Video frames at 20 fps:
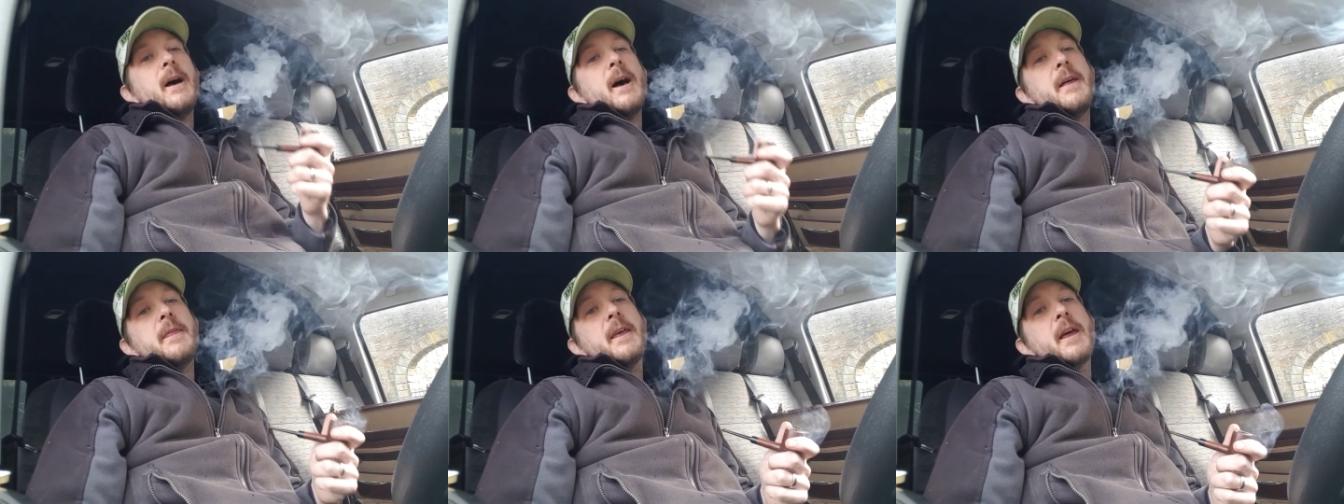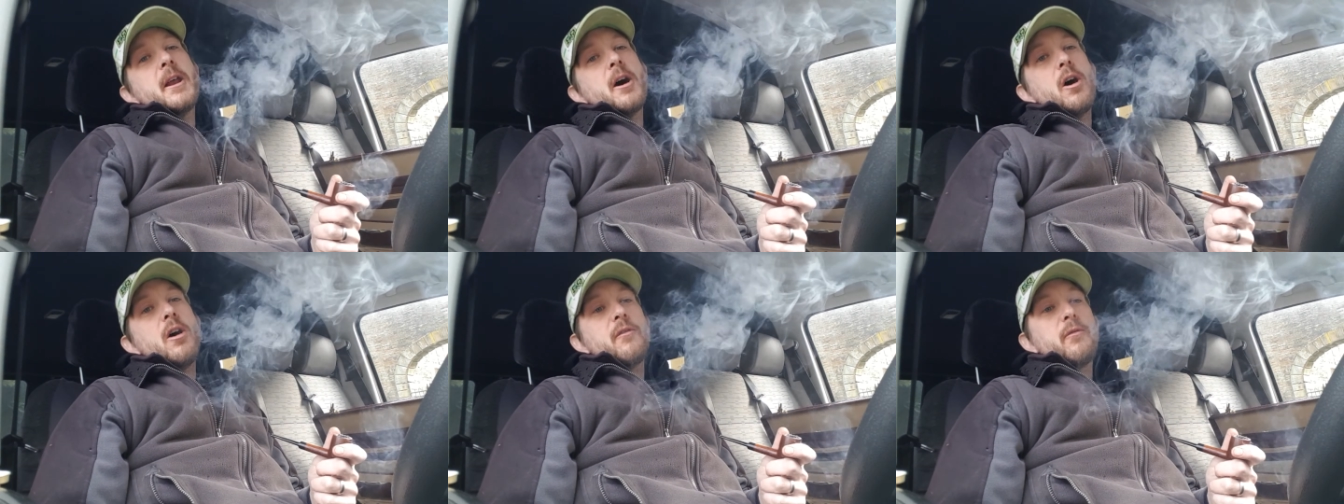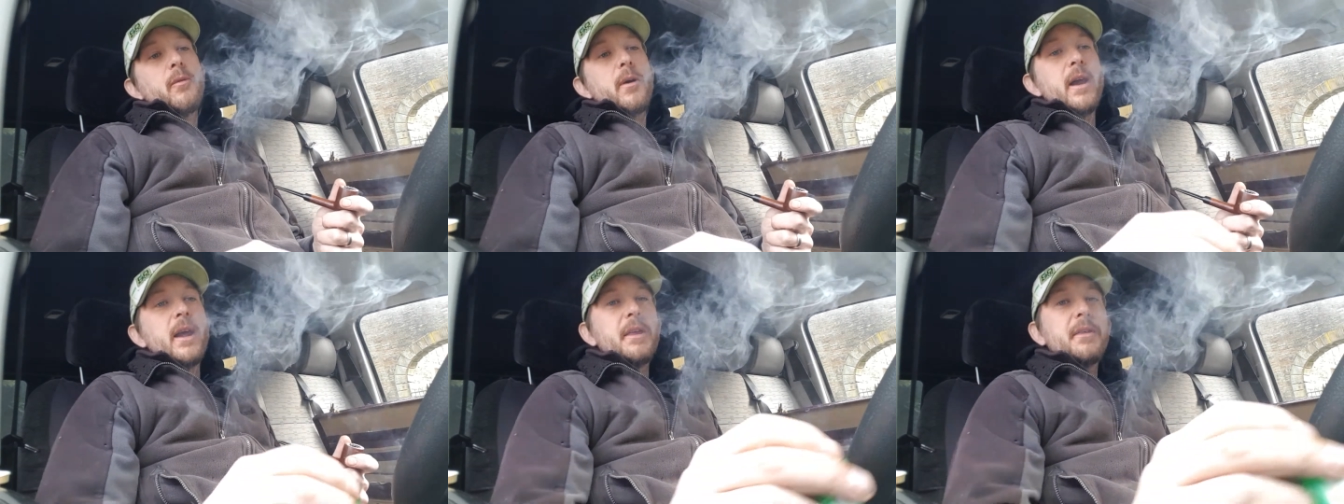And then
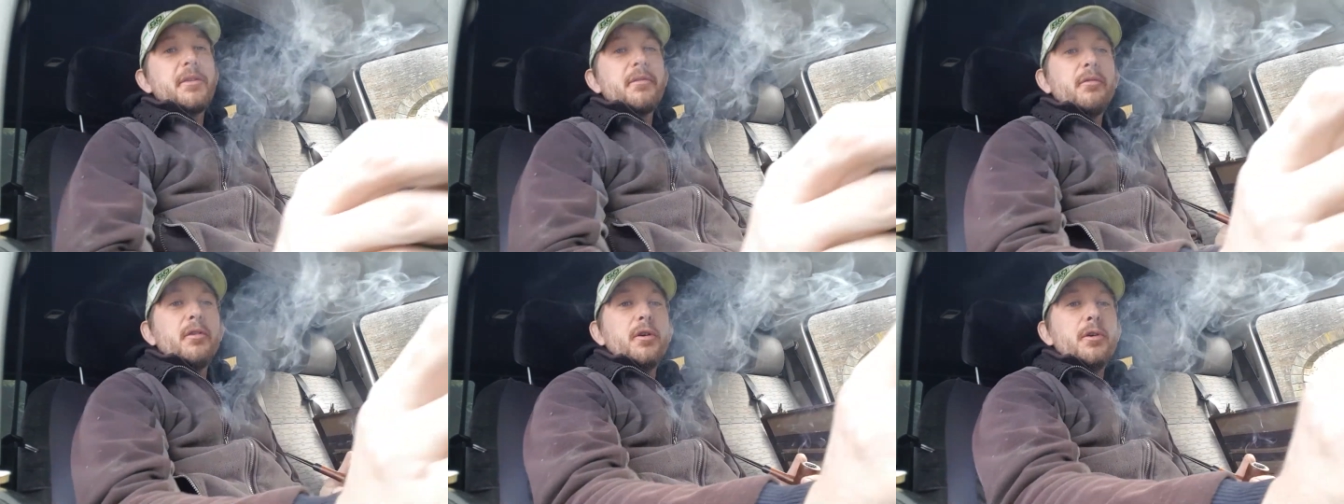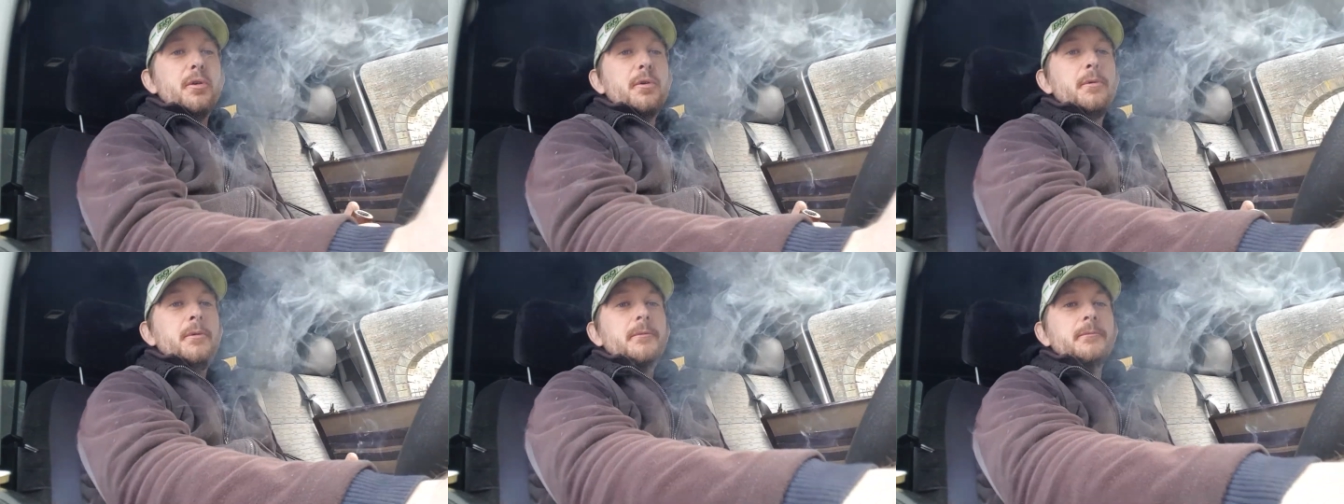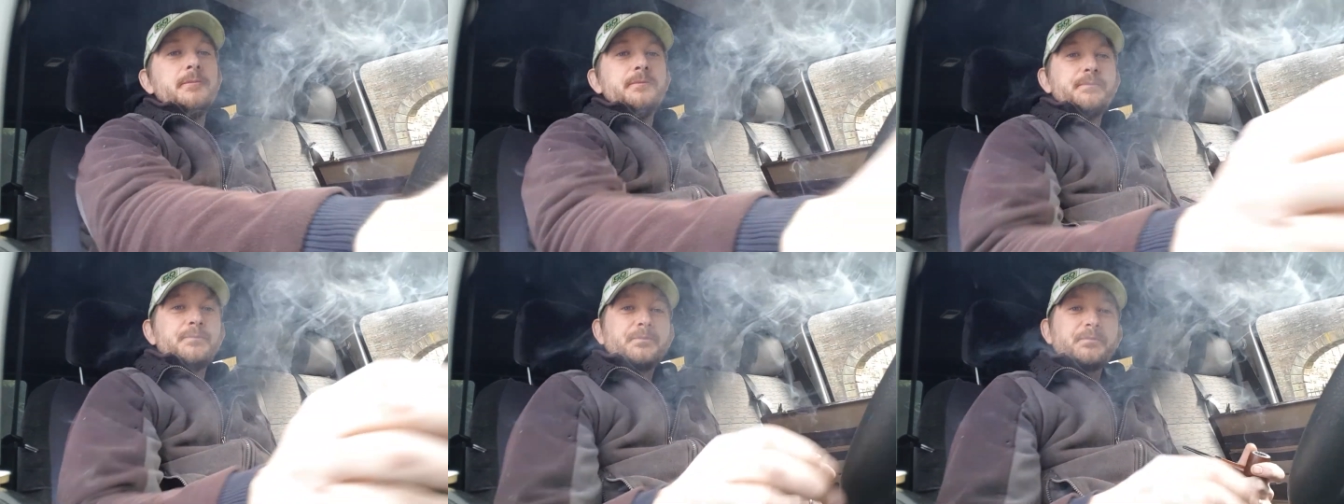halfway through
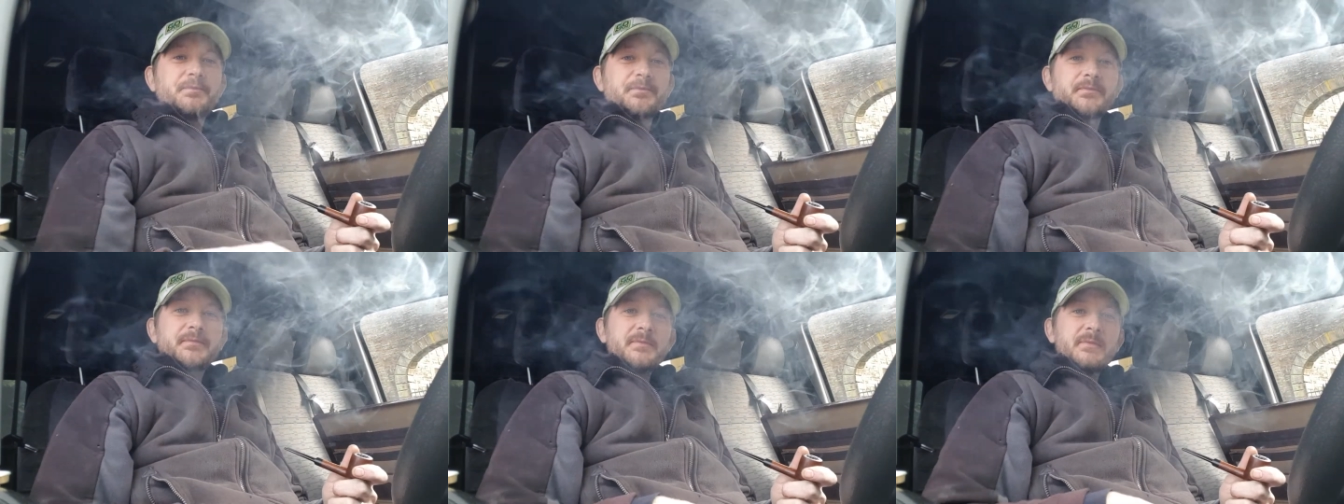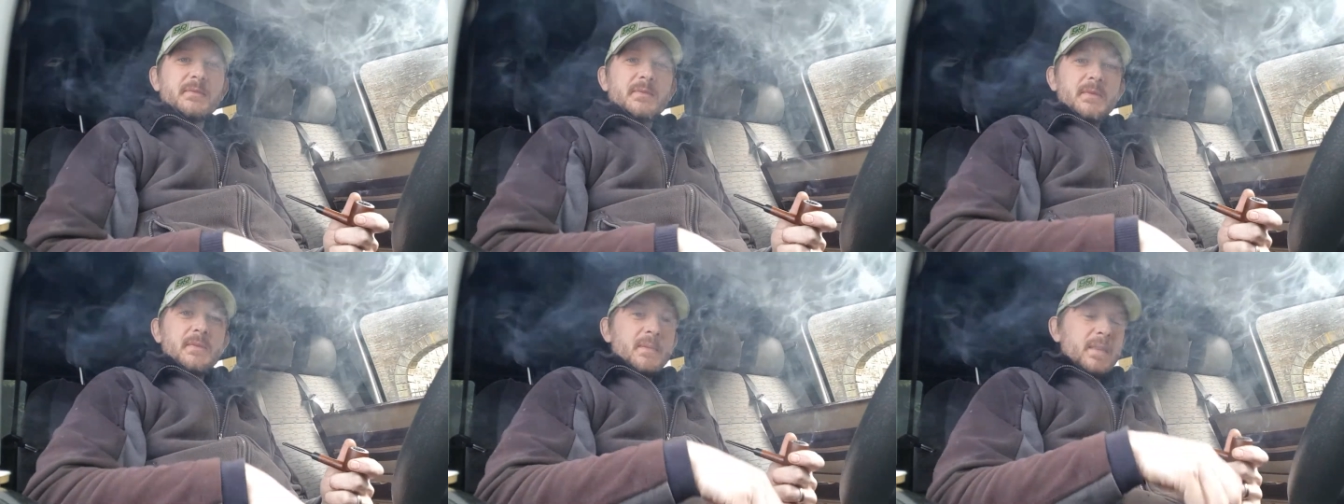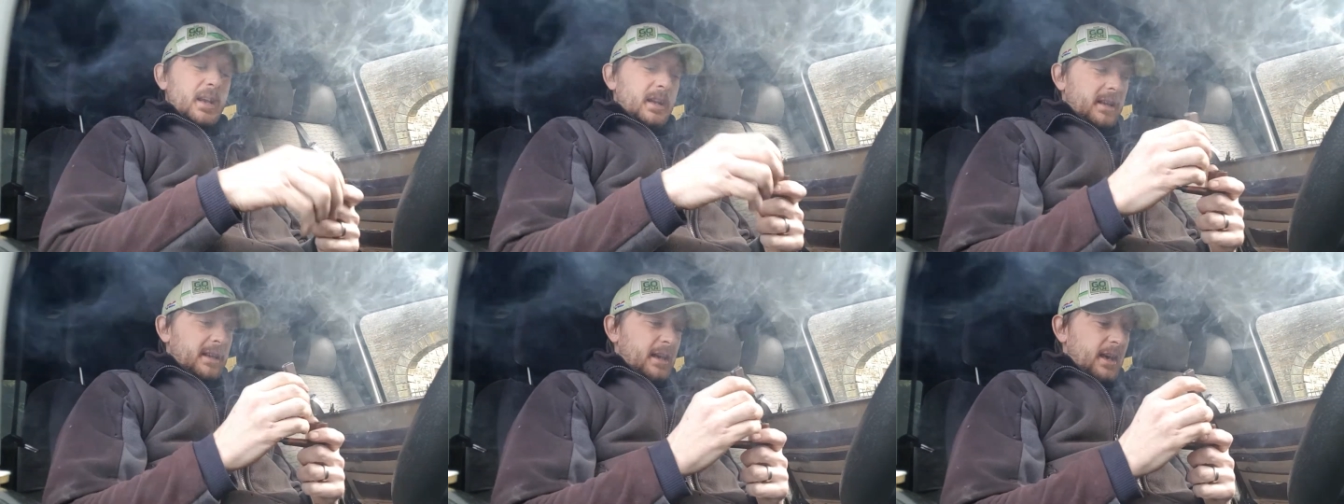
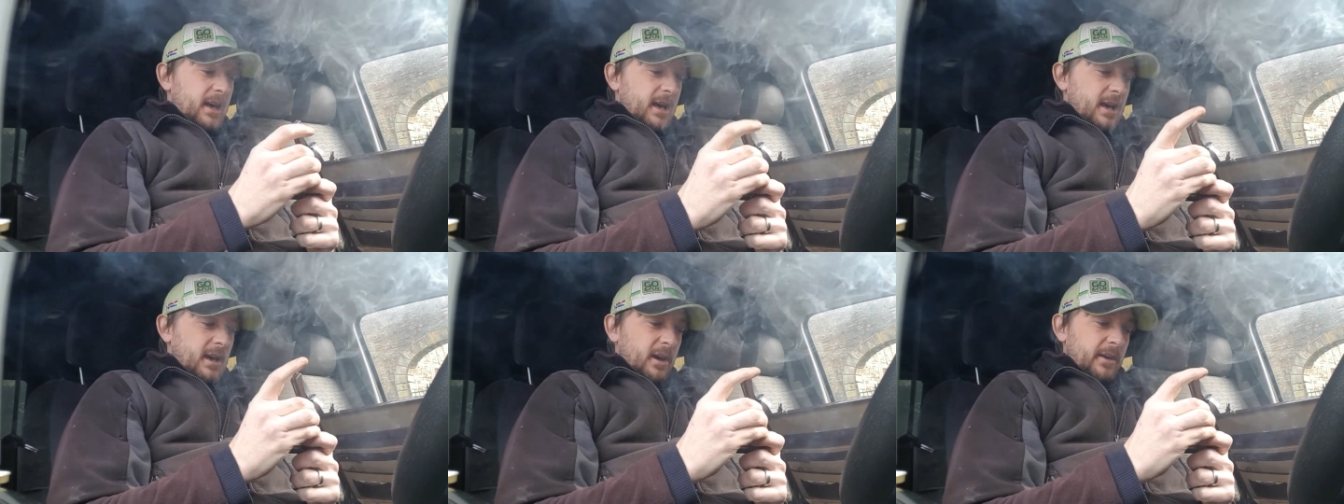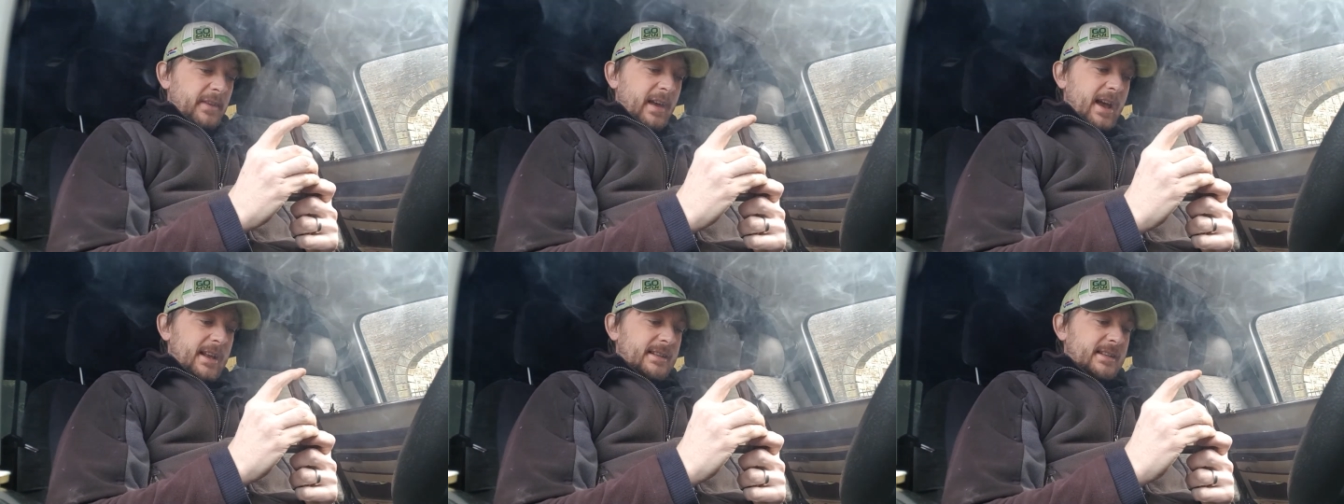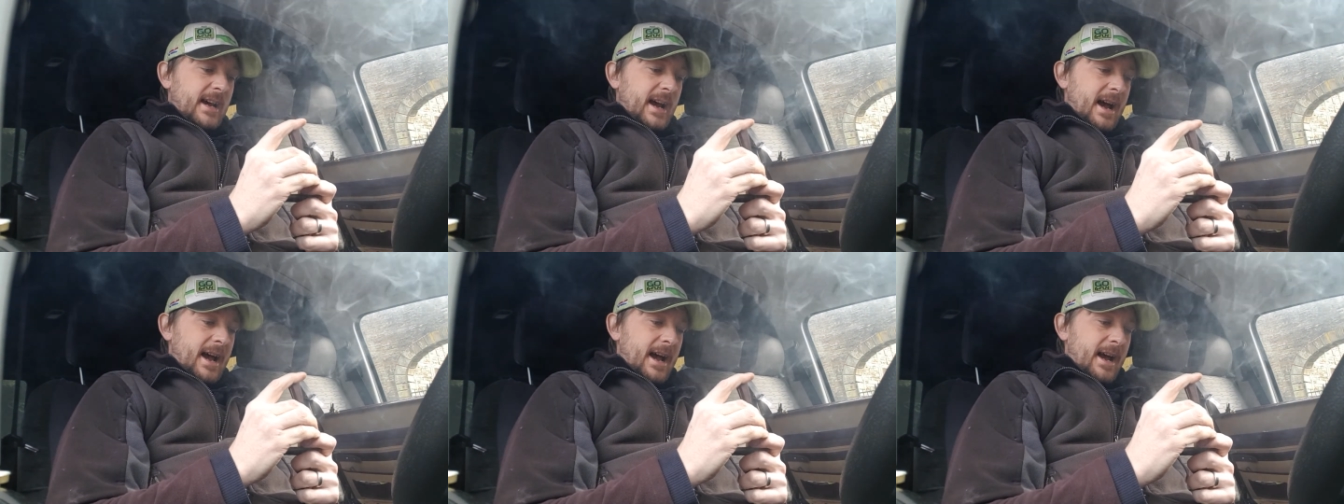that
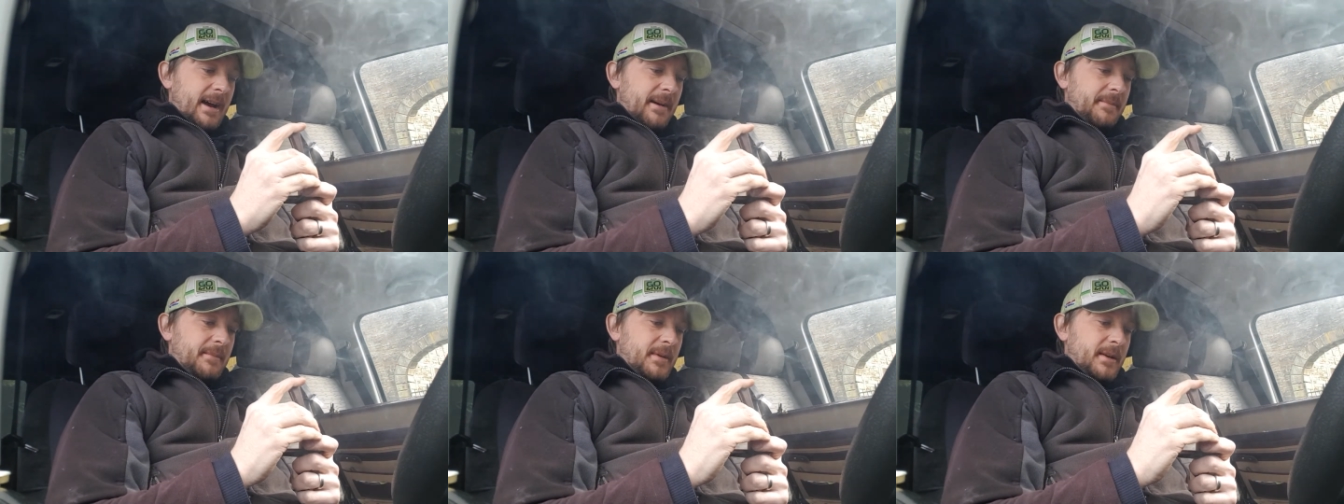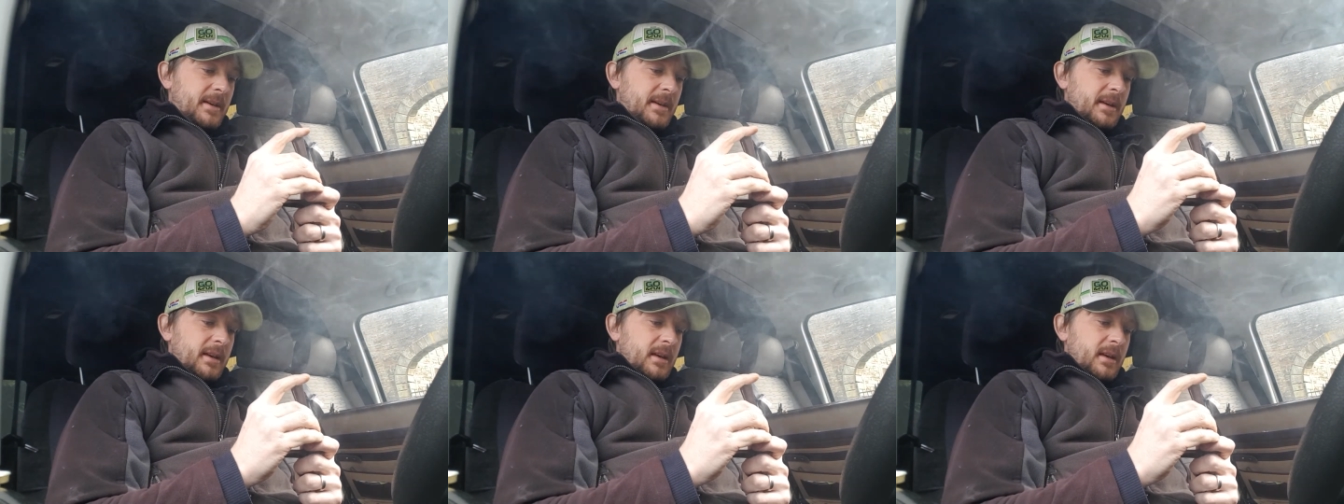time,